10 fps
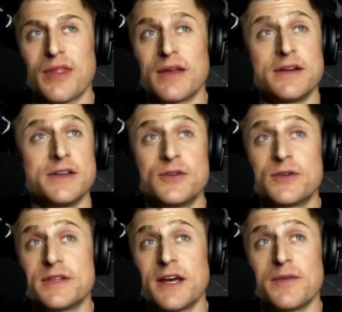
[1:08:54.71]
You
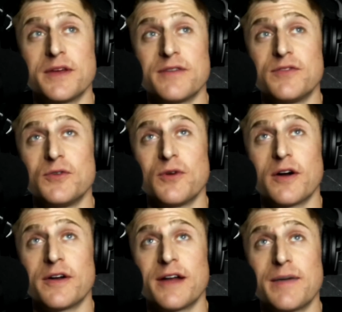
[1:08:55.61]
can tell me if you
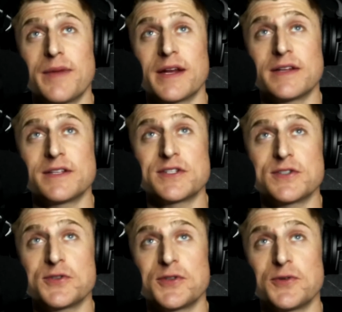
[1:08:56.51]
are not paying attention
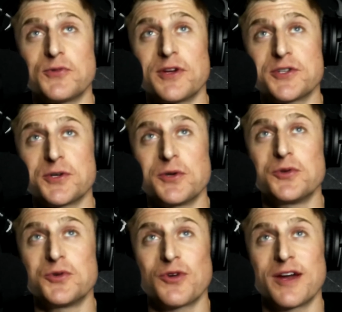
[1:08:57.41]
to the
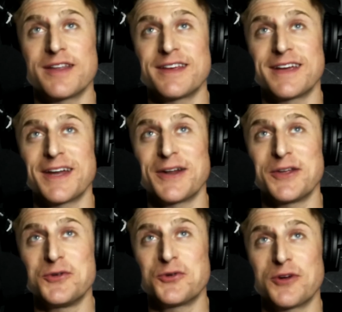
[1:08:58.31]
Russia-Ukraine
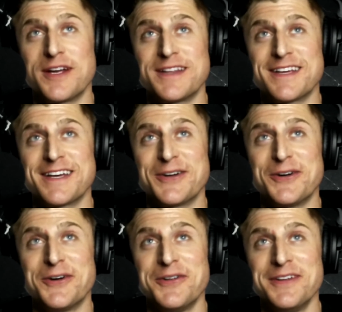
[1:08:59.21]
thing at
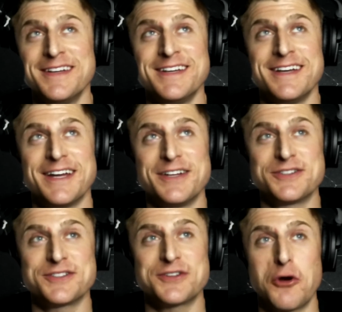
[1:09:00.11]
all, and you're
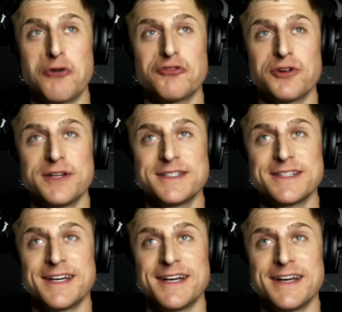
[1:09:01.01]
just over it,
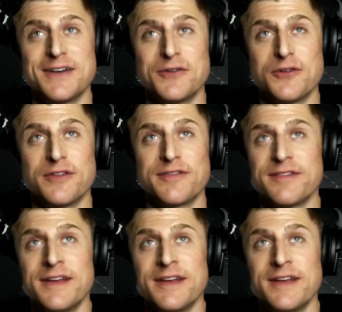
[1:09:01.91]
or if,